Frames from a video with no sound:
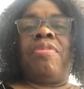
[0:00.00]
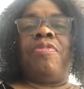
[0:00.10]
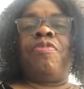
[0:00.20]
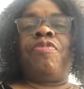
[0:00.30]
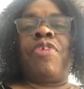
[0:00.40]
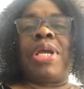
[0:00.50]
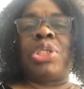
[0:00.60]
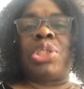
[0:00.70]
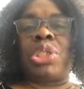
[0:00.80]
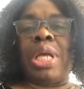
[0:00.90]

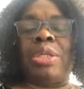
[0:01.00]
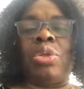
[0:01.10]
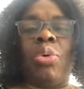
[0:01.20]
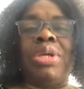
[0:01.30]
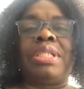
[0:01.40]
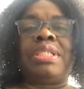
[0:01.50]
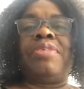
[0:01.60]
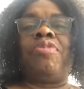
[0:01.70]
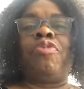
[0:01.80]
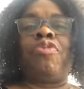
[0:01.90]
fresh
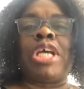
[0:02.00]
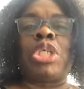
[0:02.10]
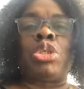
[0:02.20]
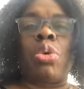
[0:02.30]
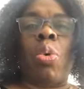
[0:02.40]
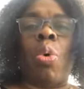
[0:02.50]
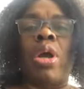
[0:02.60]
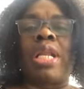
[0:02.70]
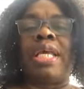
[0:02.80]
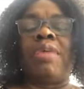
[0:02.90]
anointing, fresh
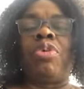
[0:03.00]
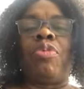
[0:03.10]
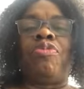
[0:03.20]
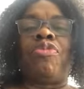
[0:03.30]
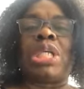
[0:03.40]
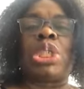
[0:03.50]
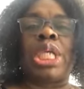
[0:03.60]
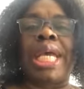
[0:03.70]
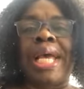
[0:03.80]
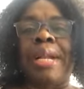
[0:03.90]
oil, give you fresh
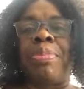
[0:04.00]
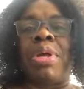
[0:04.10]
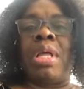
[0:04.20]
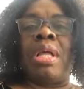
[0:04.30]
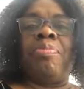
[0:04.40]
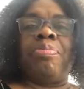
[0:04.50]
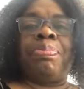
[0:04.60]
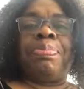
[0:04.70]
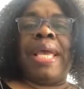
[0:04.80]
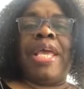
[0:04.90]
help,
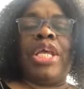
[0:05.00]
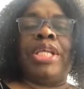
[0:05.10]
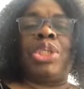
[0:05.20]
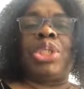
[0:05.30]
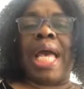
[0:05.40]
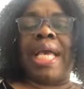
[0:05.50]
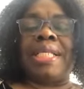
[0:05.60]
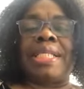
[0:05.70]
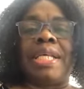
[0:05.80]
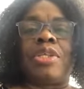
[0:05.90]

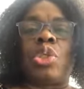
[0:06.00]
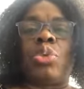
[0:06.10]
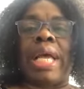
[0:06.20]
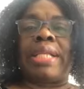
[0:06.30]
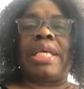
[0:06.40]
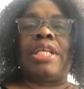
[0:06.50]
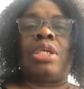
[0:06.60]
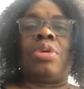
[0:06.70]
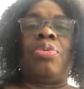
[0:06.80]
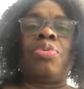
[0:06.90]
energize it so that it
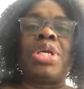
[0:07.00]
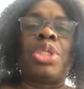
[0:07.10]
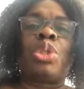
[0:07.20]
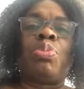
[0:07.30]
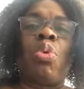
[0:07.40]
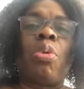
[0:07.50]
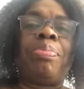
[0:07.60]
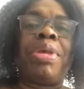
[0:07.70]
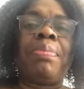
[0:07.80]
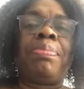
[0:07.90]
could reach more
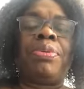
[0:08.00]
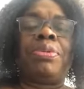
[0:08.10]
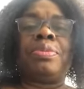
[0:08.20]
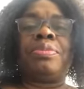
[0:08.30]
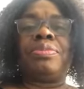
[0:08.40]
people.